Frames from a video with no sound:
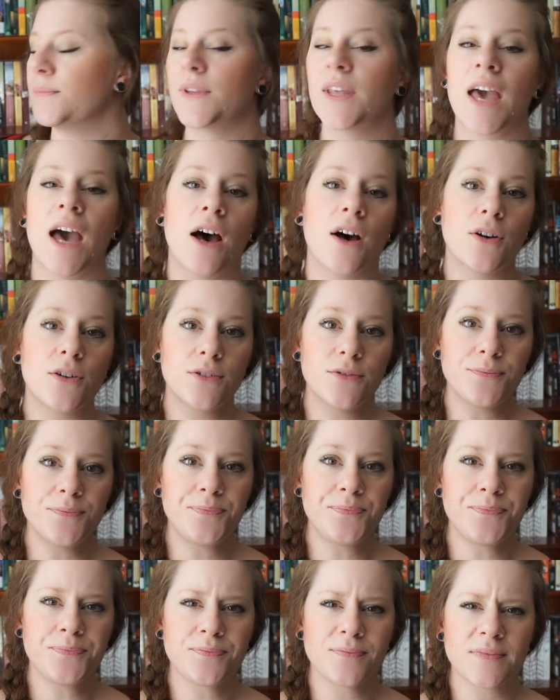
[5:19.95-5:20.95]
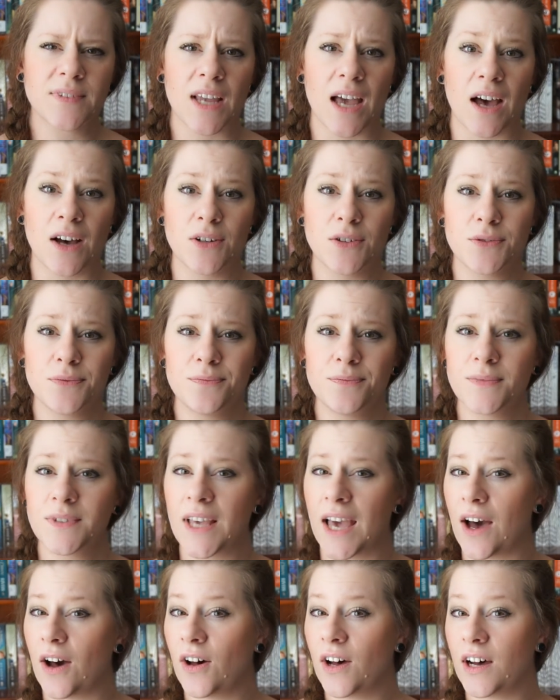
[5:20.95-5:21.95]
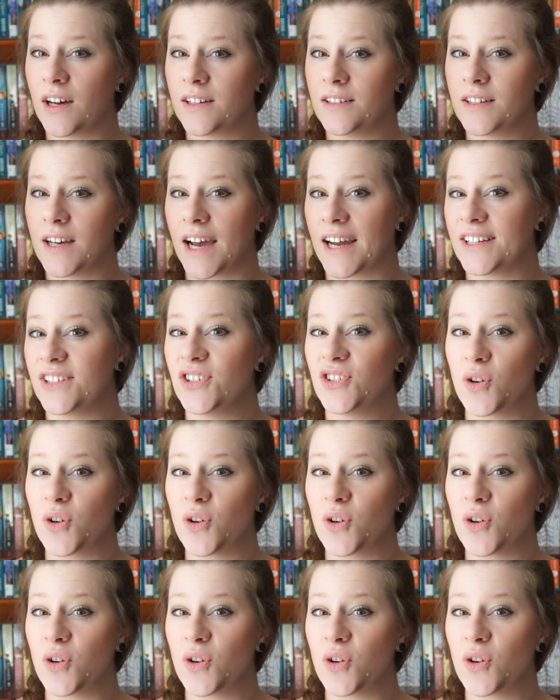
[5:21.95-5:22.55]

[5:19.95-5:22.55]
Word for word: Calhoun, I